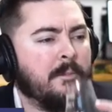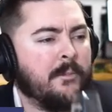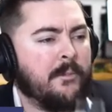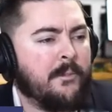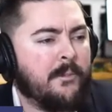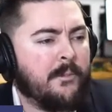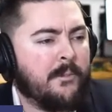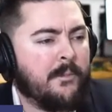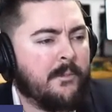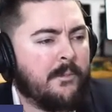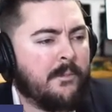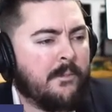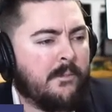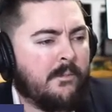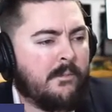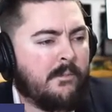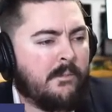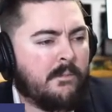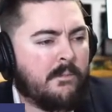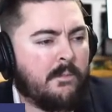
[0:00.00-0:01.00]

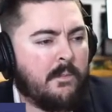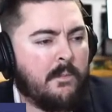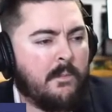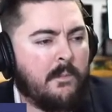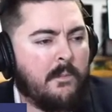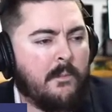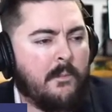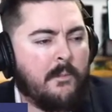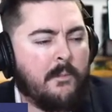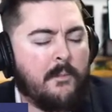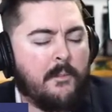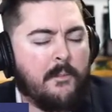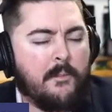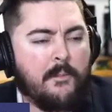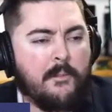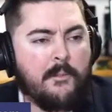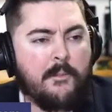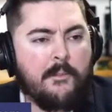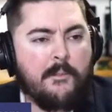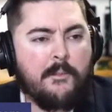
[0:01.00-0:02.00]

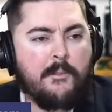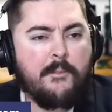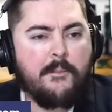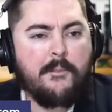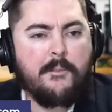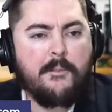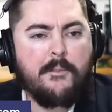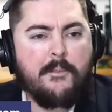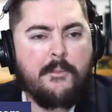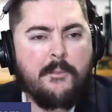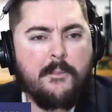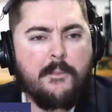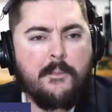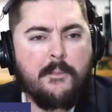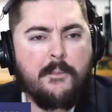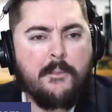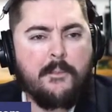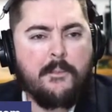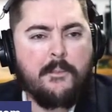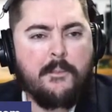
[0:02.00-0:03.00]

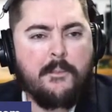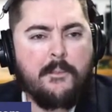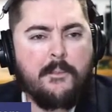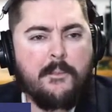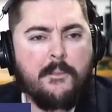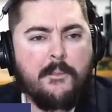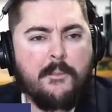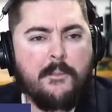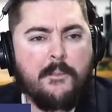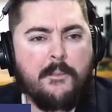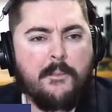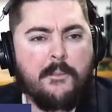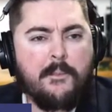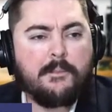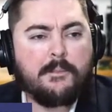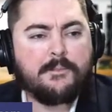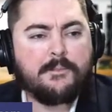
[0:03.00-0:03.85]
This person isn't speaking.